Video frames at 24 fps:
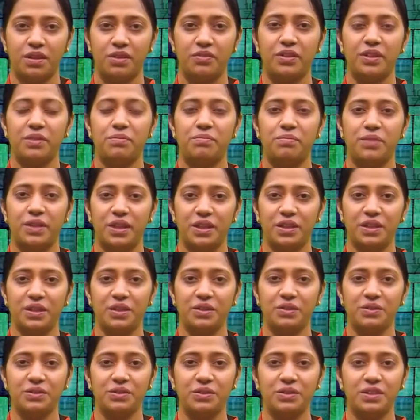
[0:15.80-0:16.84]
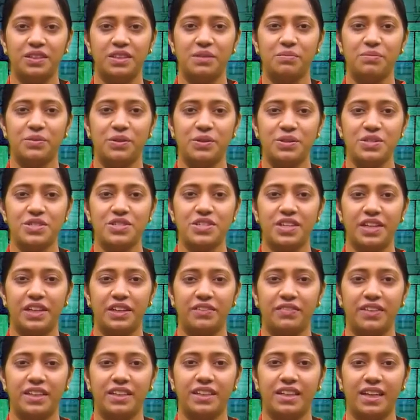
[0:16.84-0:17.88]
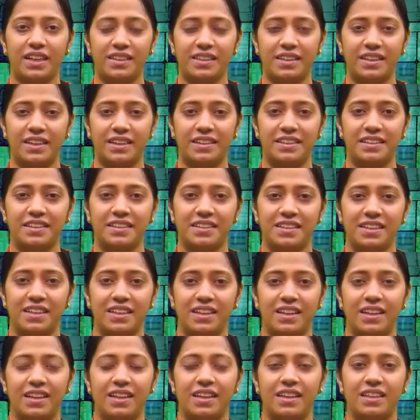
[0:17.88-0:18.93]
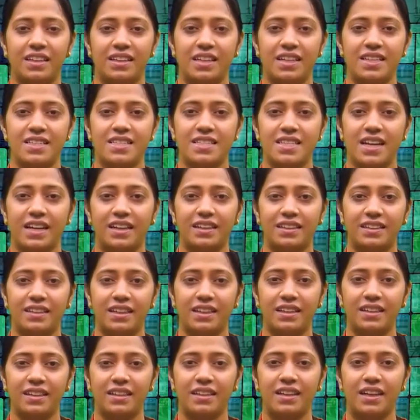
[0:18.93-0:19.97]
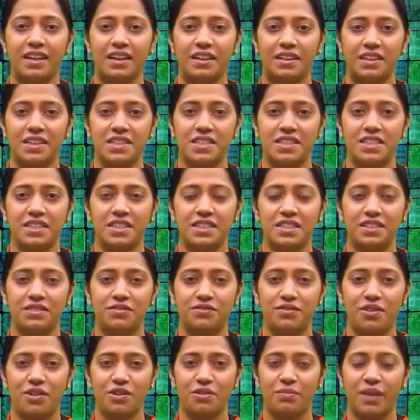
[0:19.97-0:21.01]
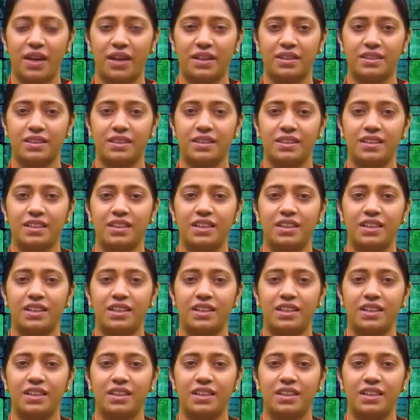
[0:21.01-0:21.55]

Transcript: We bring you the most relevant content in an exciting digital format.